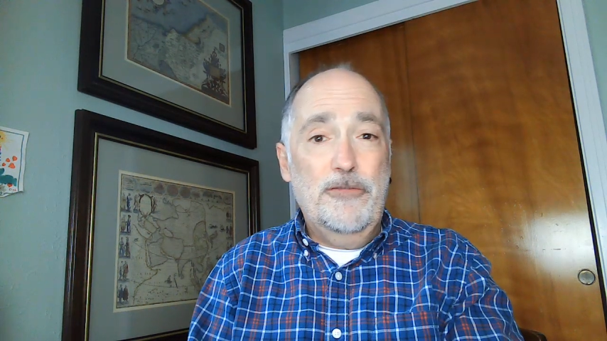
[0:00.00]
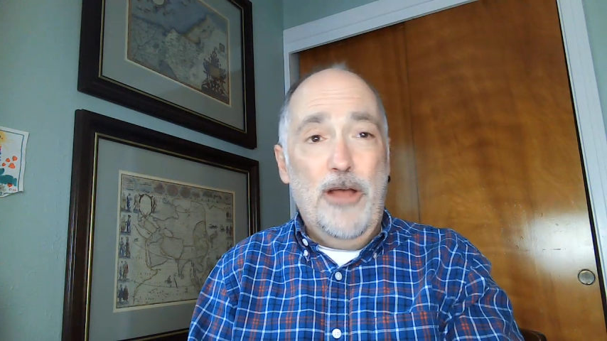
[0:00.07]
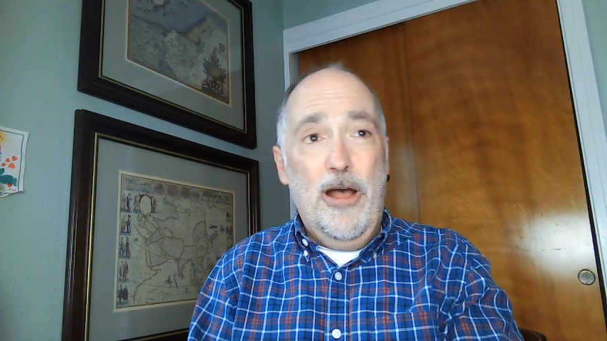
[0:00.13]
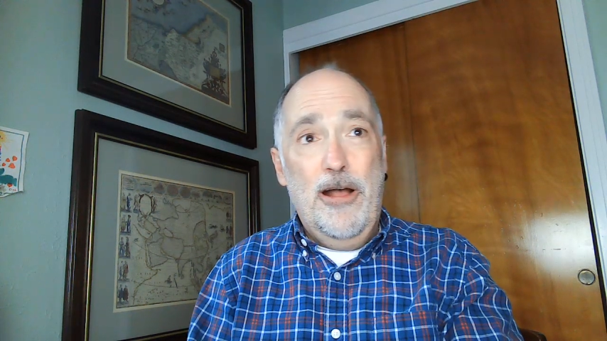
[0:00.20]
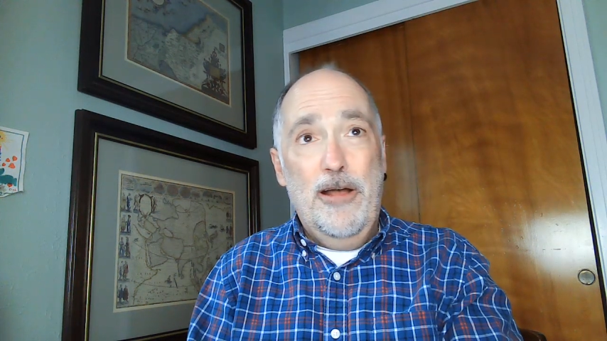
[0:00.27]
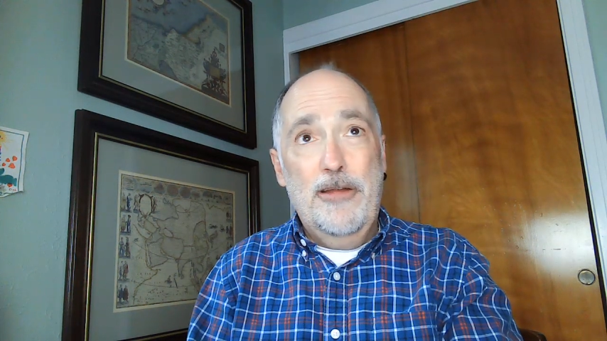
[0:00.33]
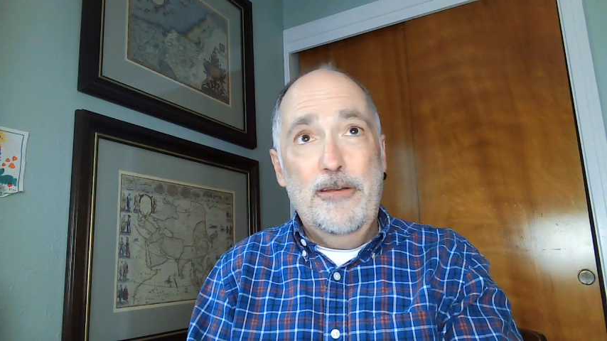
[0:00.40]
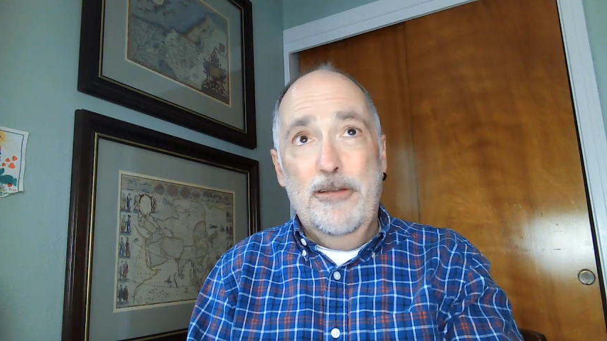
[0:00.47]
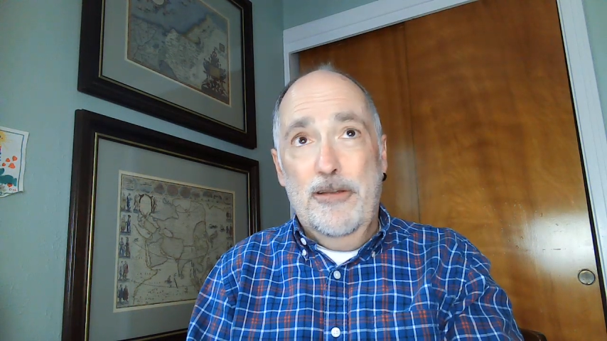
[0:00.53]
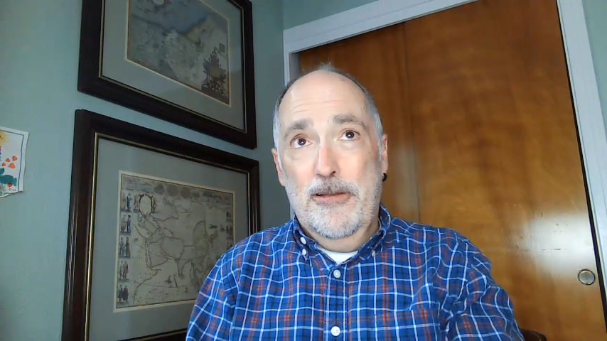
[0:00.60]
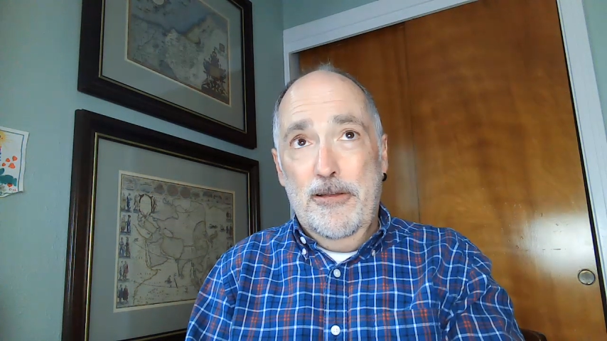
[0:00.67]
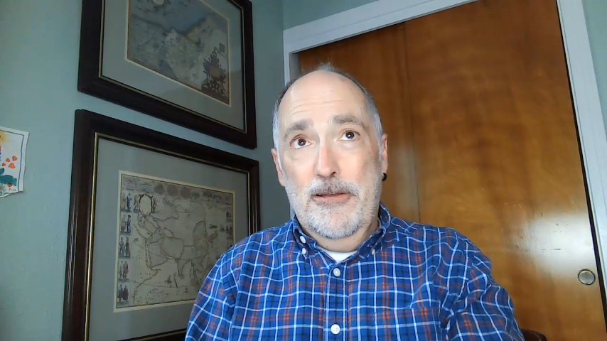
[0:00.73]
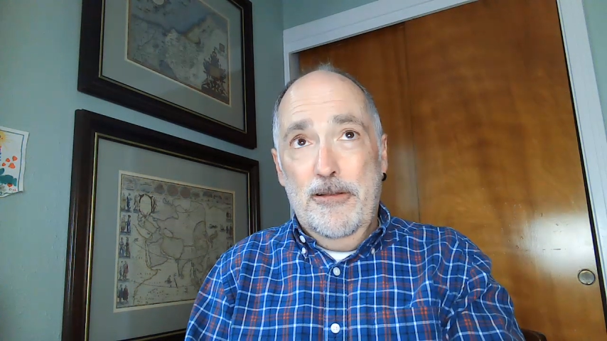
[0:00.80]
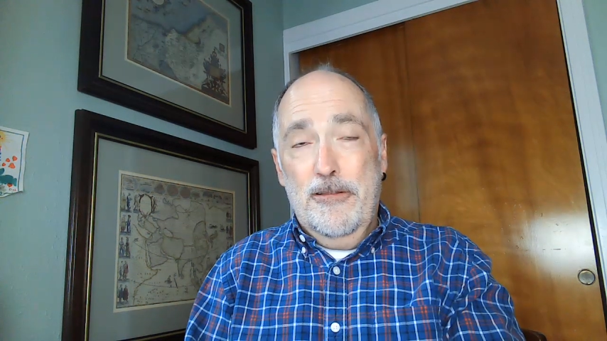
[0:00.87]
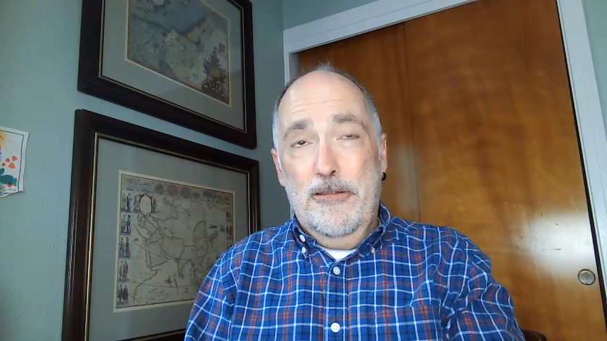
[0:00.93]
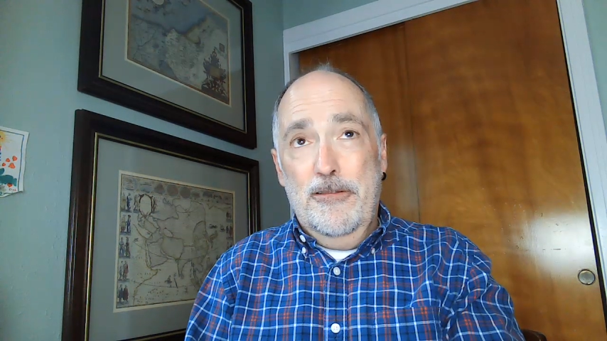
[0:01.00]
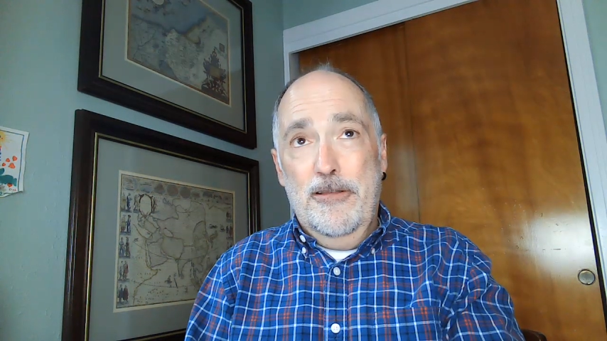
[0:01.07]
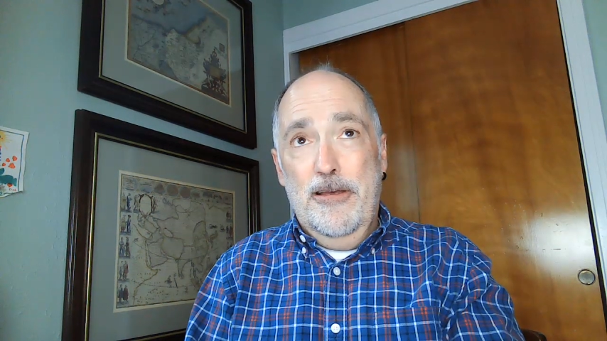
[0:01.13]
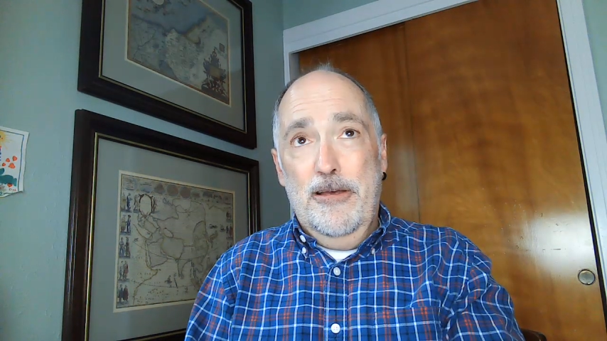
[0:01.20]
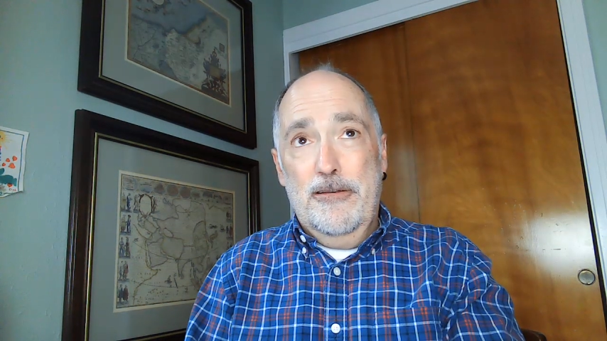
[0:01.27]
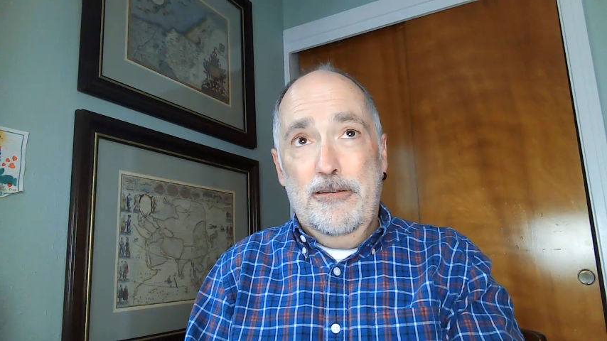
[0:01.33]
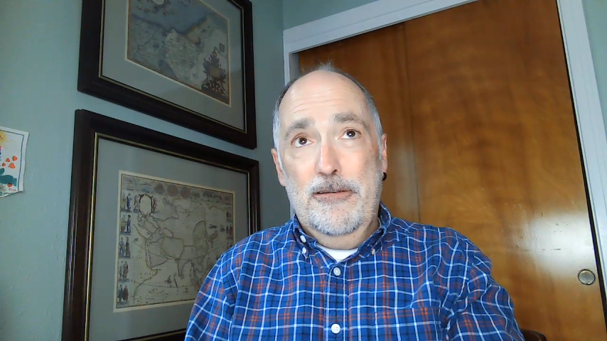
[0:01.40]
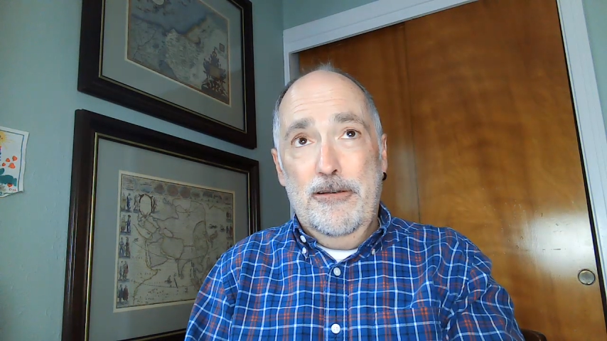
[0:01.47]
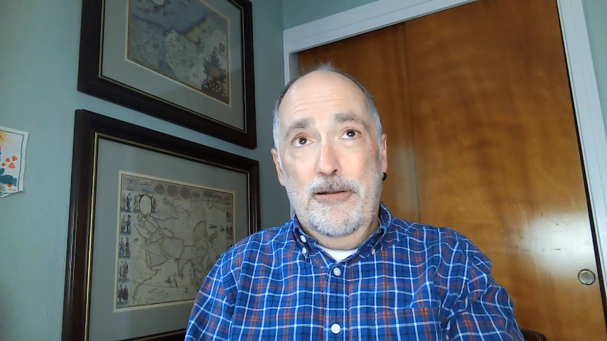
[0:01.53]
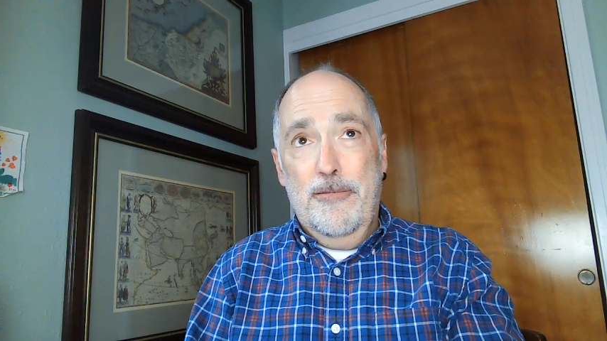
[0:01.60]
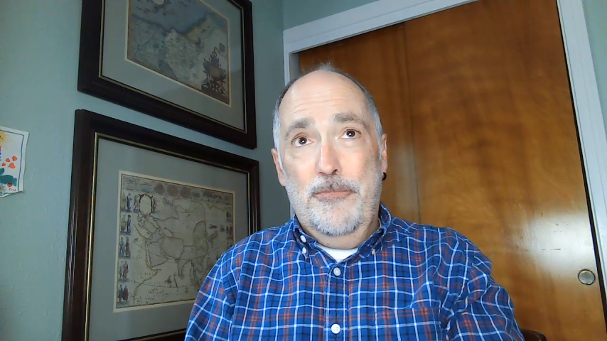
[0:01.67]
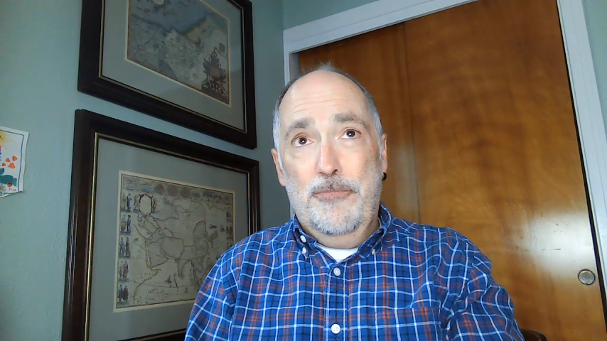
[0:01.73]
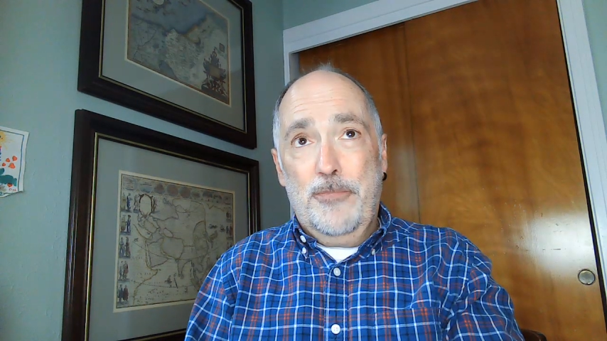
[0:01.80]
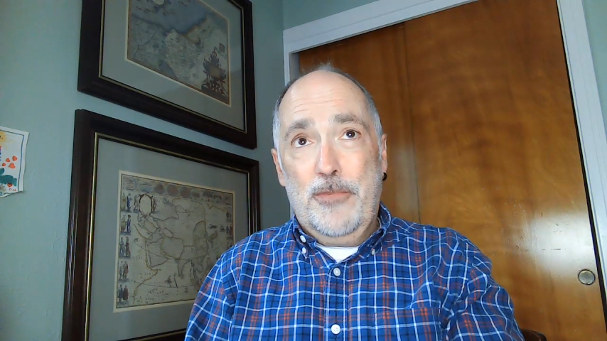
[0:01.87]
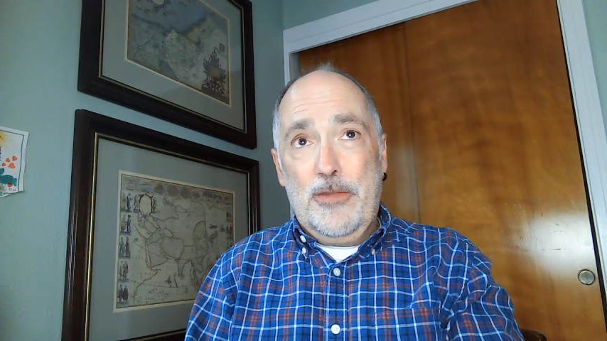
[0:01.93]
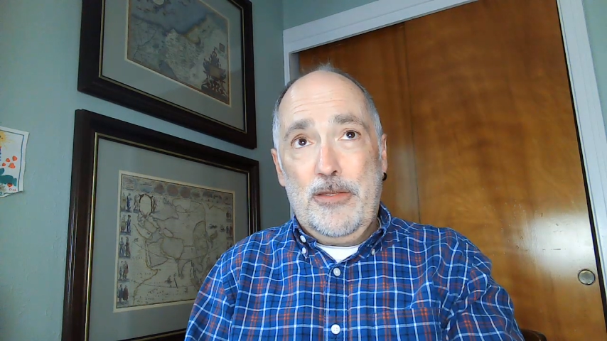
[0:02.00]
God, that um,